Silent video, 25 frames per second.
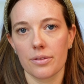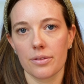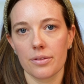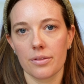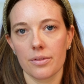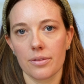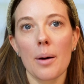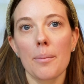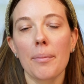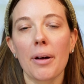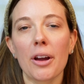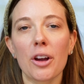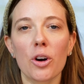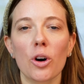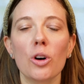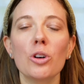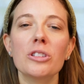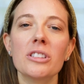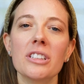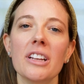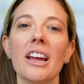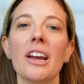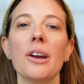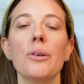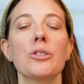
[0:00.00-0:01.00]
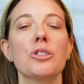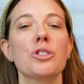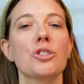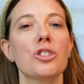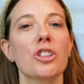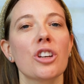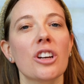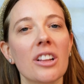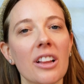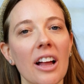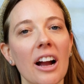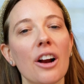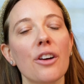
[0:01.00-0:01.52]
My goal today was to
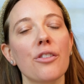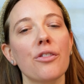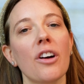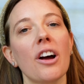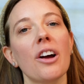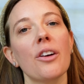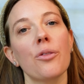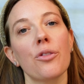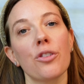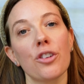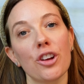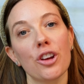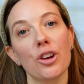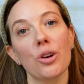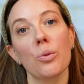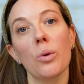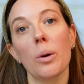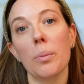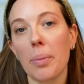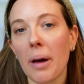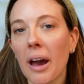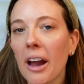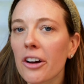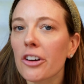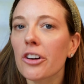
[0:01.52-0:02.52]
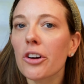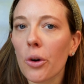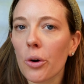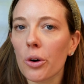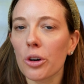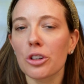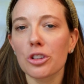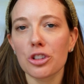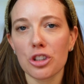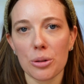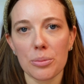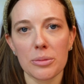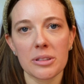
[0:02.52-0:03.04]
clarify for you what perioral
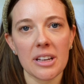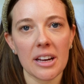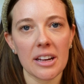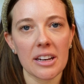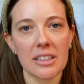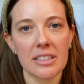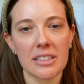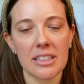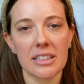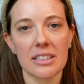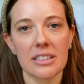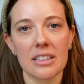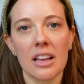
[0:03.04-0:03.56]
dermatitis is.